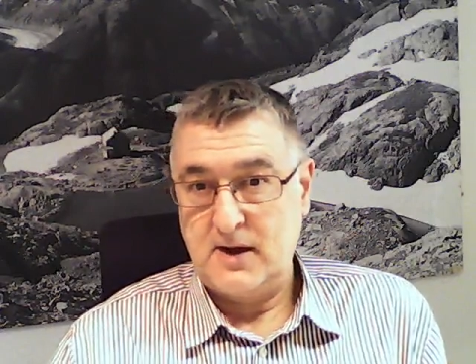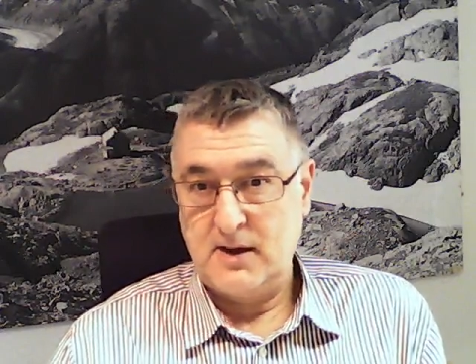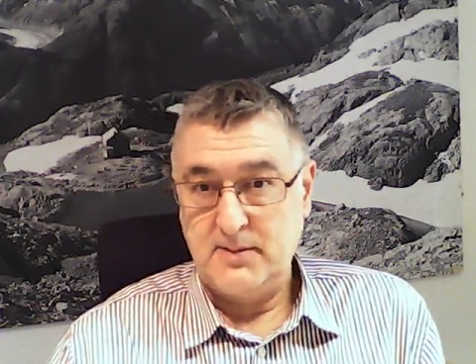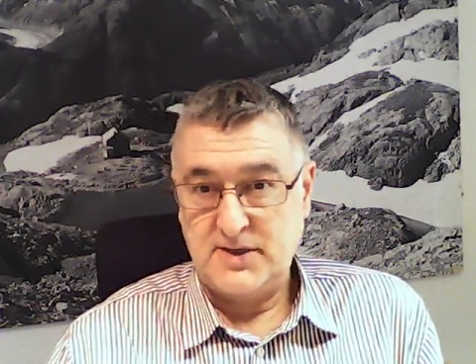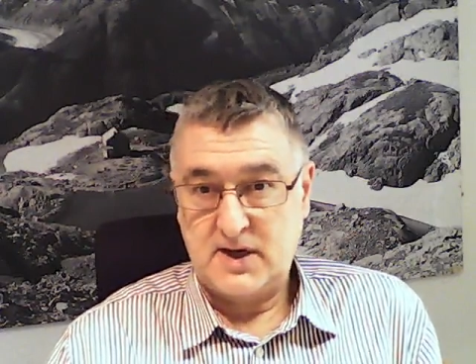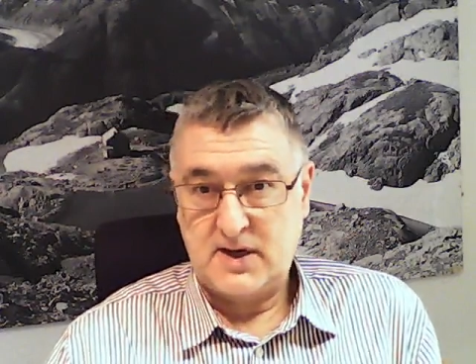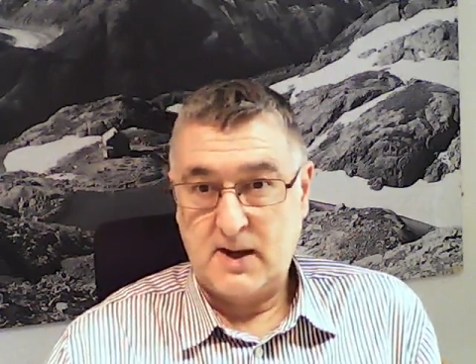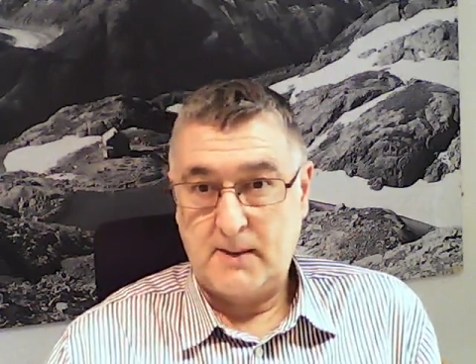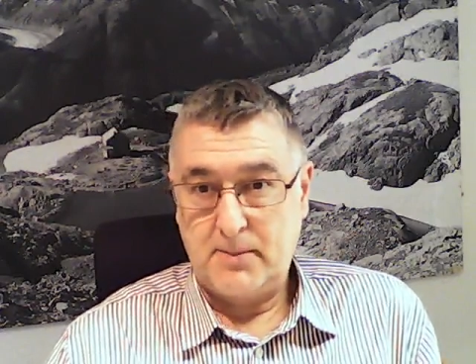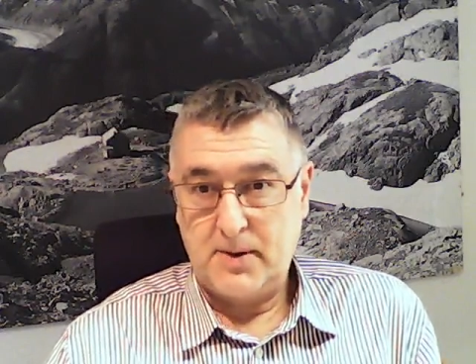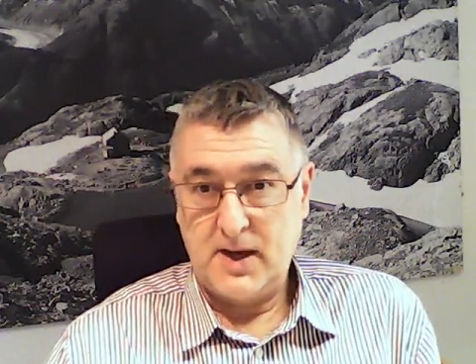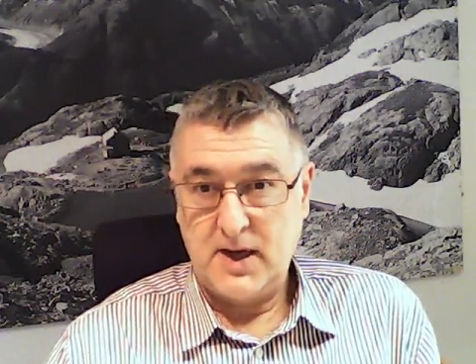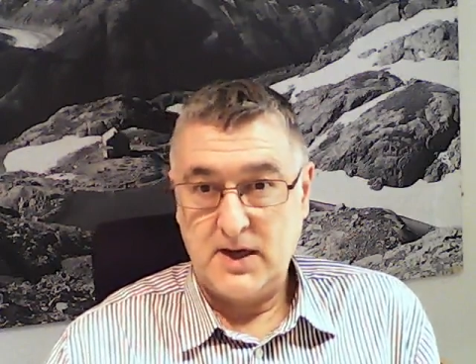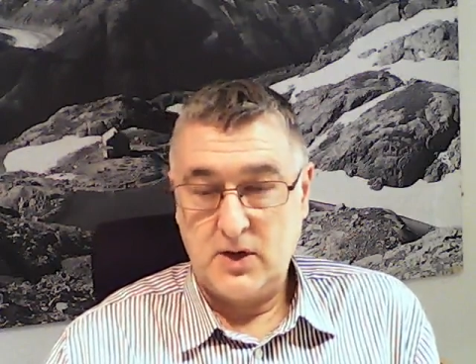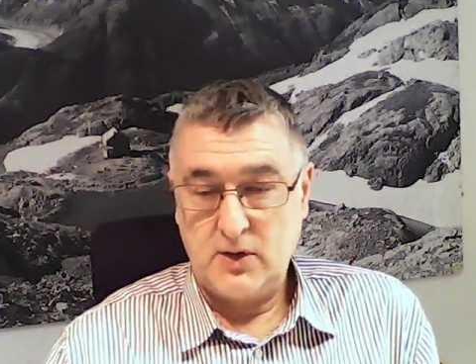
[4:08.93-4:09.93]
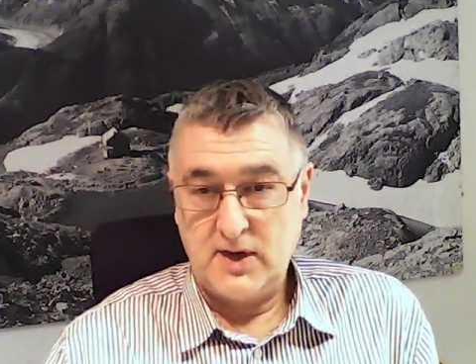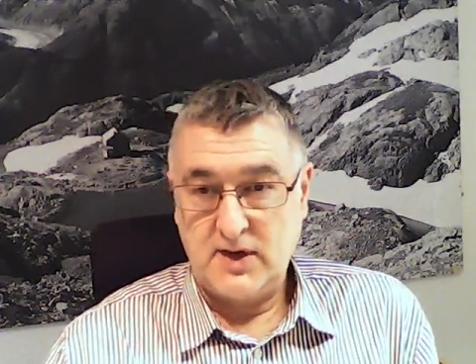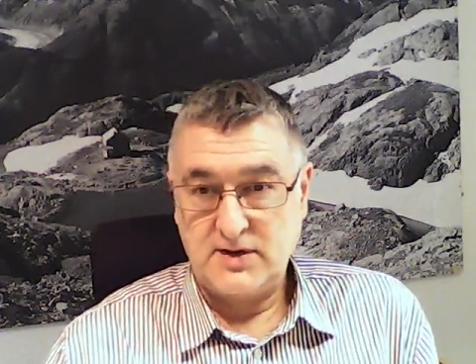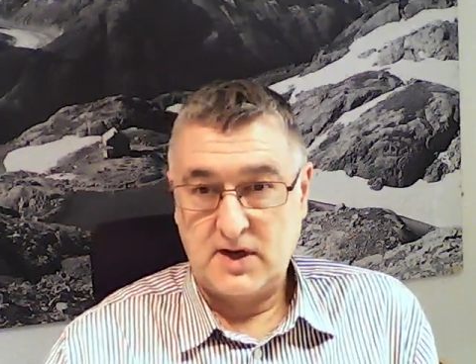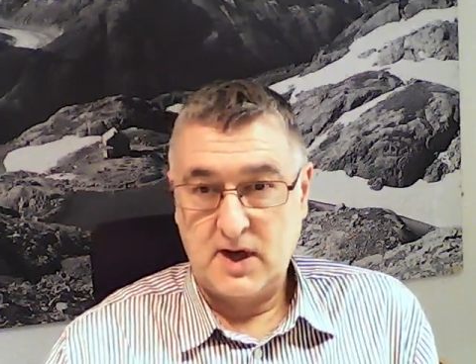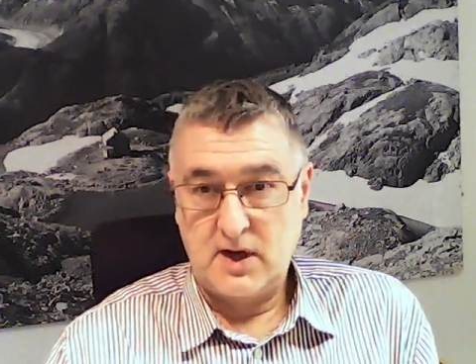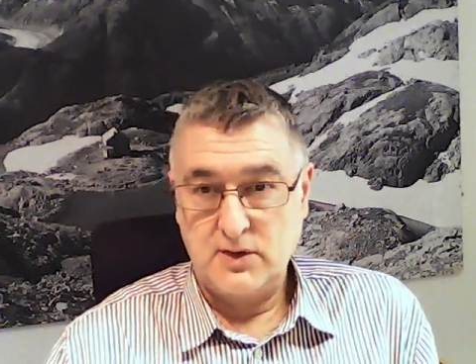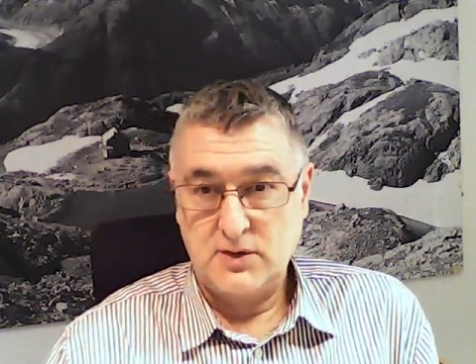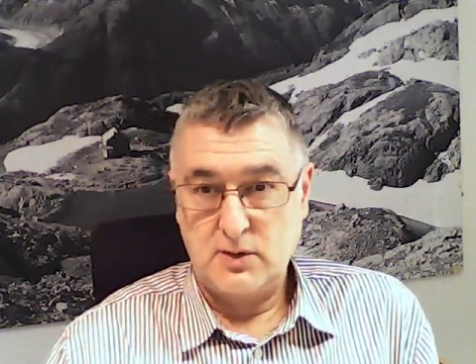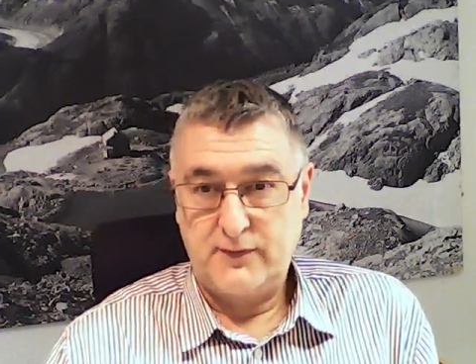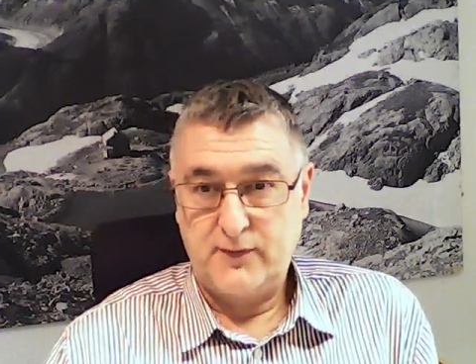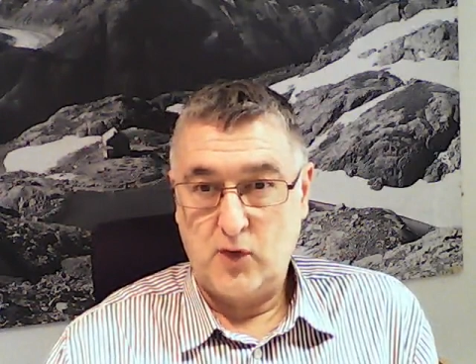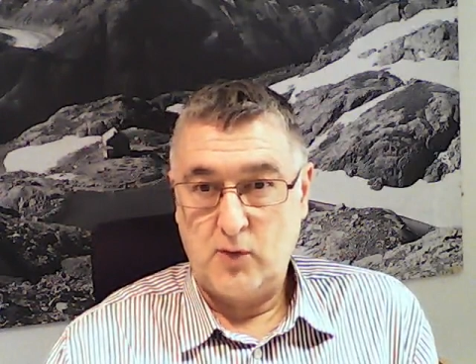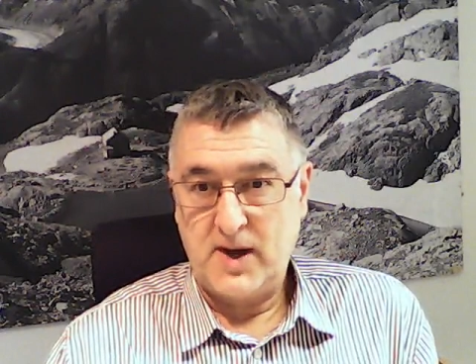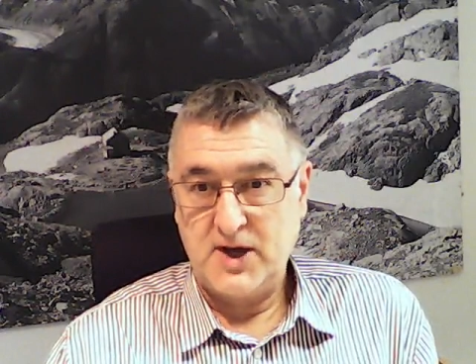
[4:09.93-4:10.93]
A limited company, you need to go
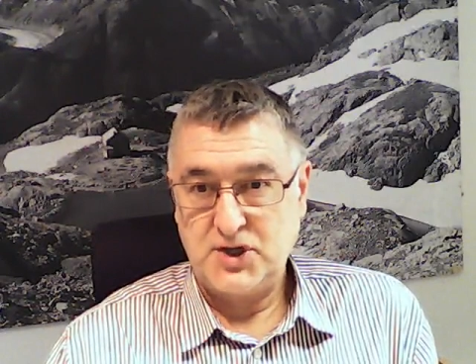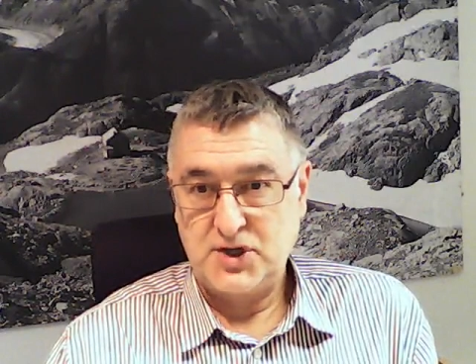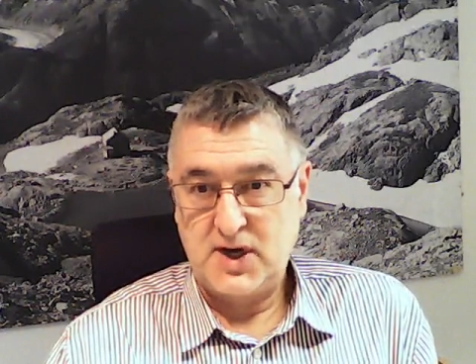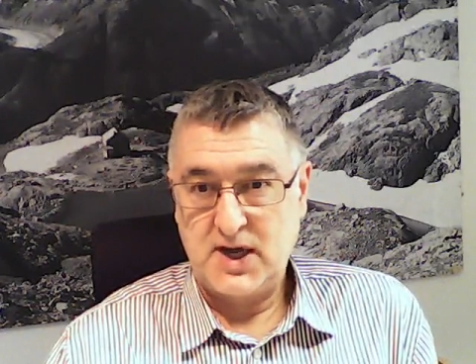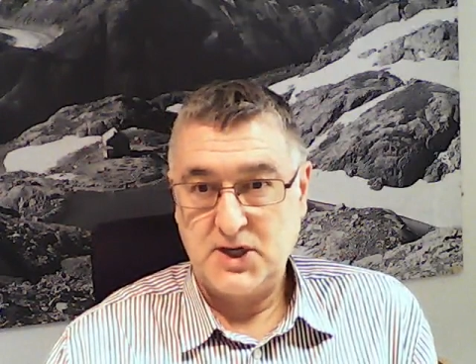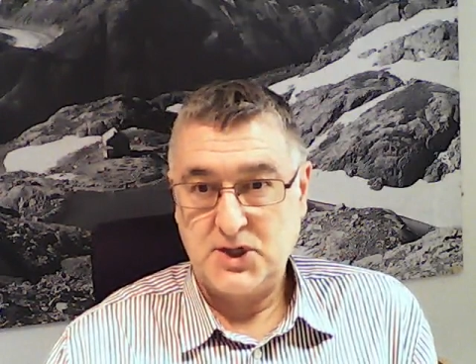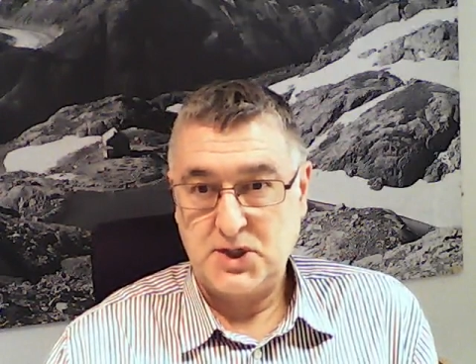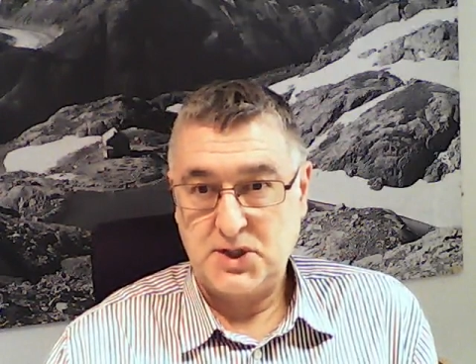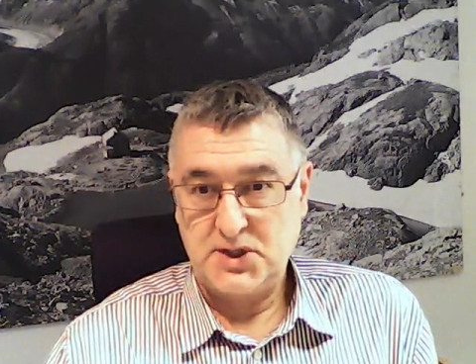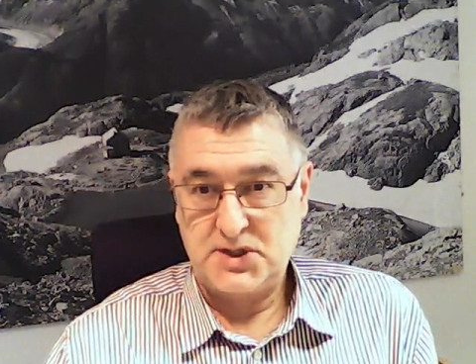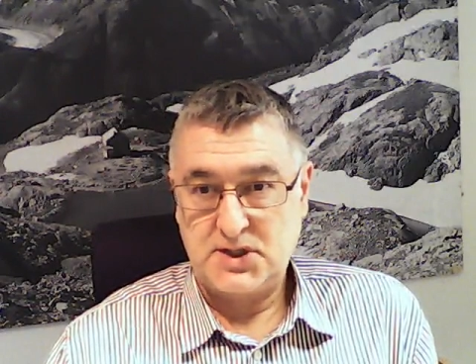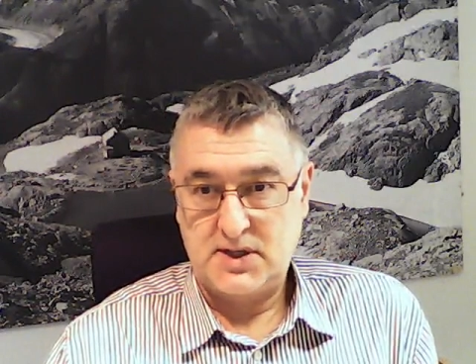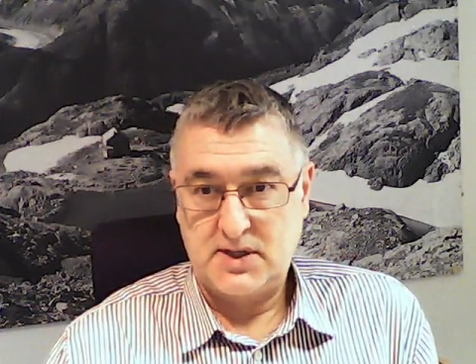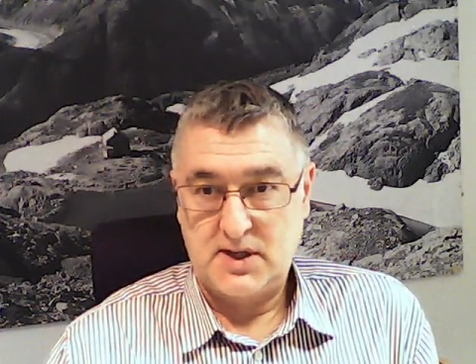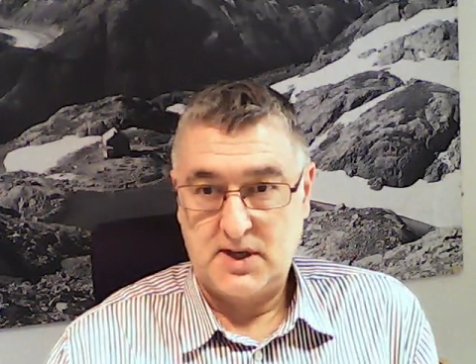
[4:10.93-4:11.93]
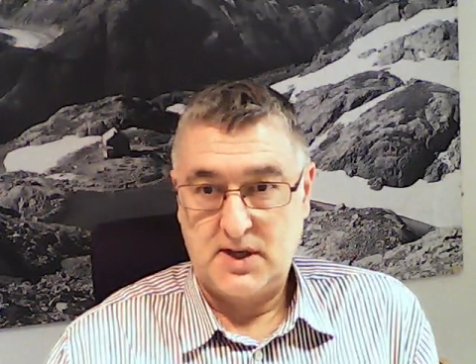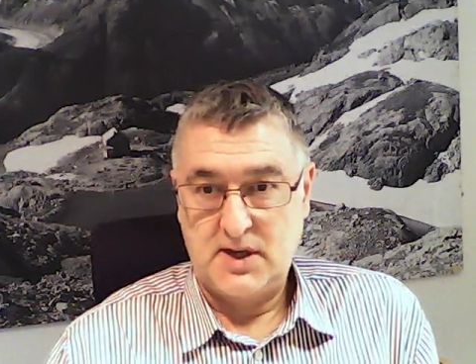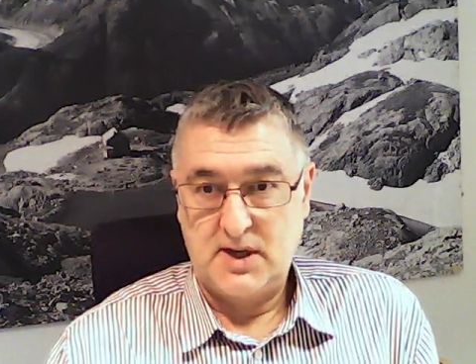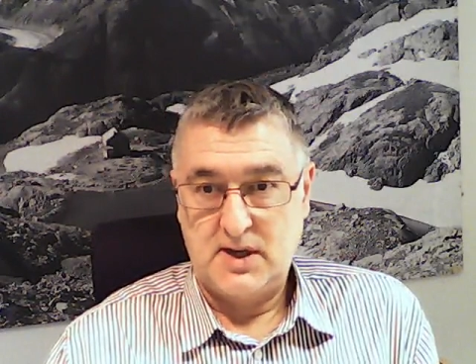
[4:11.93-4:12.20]
to a formation agent.